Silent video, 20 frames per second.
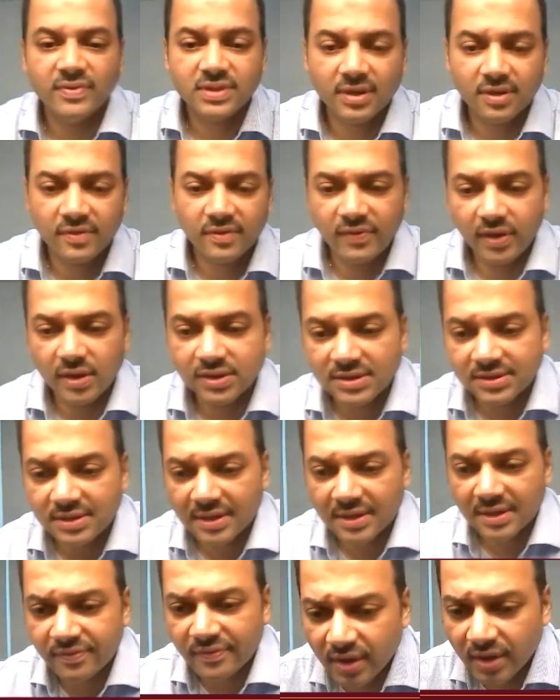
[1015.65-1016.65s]
surfing.
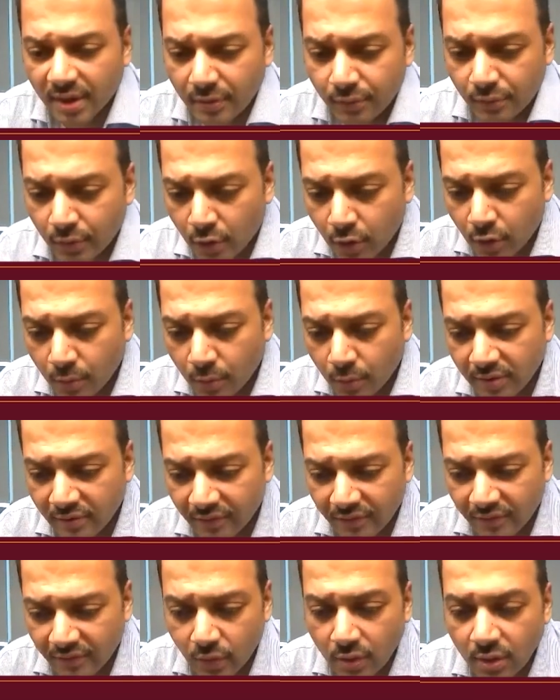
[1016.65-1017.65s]
I don't know how many
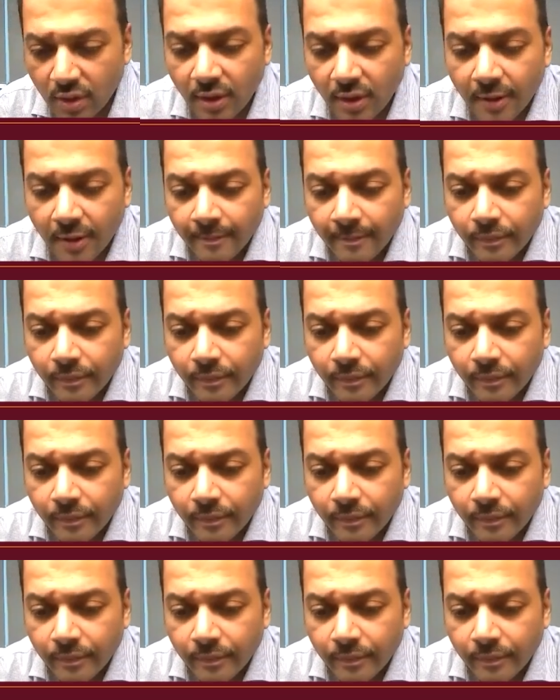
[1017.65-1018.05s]
of you all